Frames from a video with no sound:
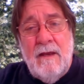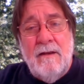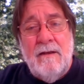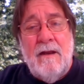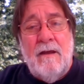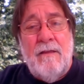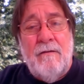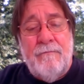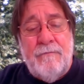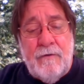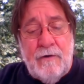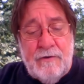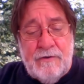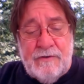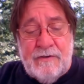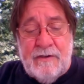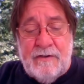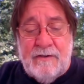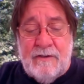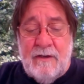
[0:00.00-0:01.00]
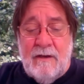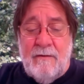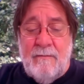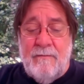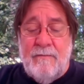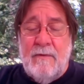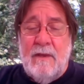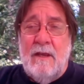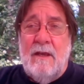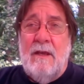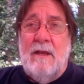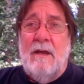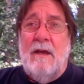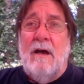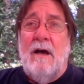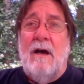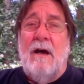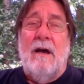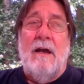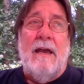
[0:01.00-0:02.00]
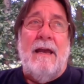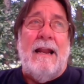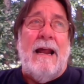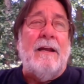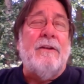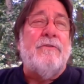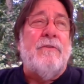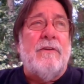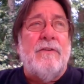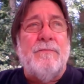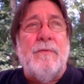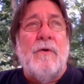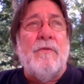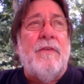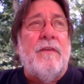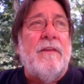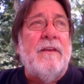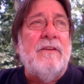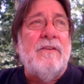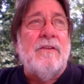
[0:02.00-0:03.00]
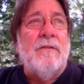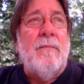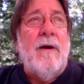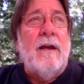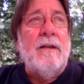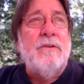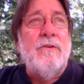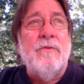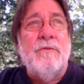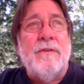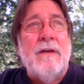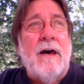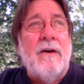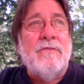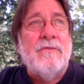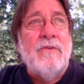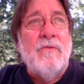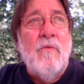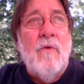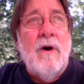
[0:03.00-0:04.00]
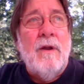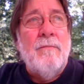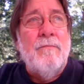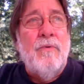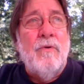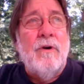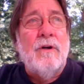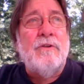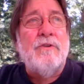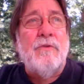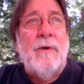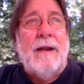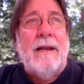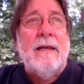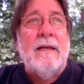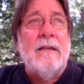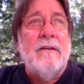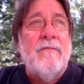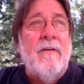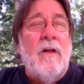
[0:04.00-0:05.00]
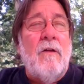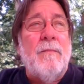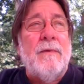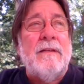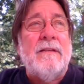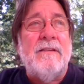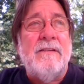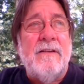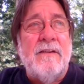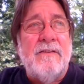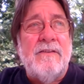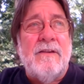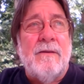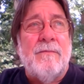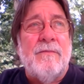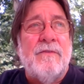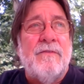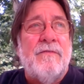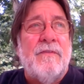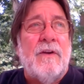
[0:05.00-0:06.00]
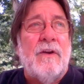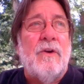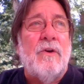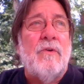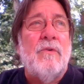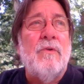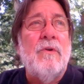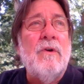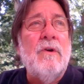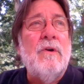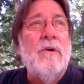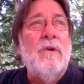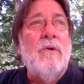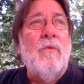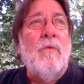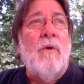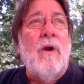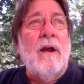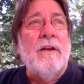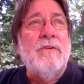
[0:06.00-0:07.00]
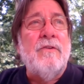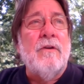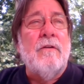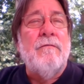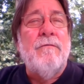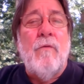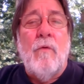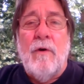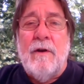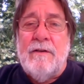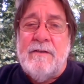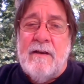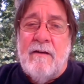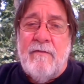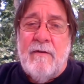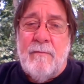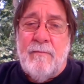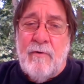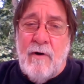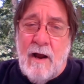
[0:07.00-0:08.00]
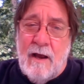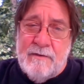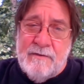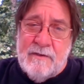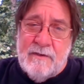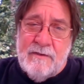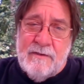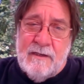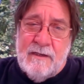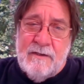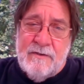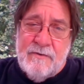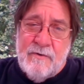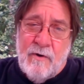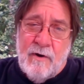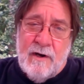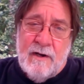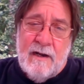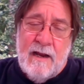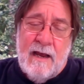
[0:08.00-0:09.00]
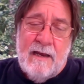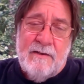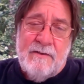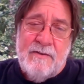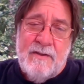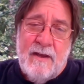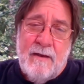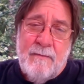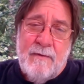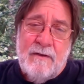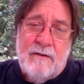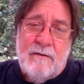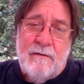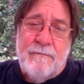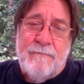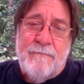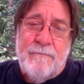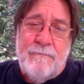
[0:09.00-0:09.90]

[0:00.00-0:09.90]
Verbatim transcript: Now, the first system, uh, and I addressed both of these in my 2001 book, Training and Development Systems View, where I took 47 processes and organized them into